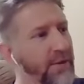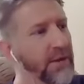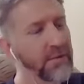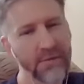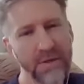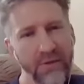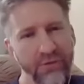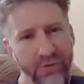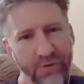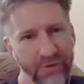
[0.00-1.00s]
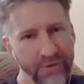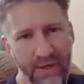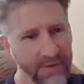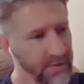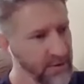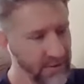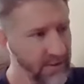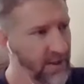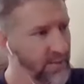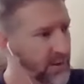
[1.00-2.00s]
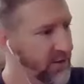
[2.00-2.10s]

that relational side of it it's not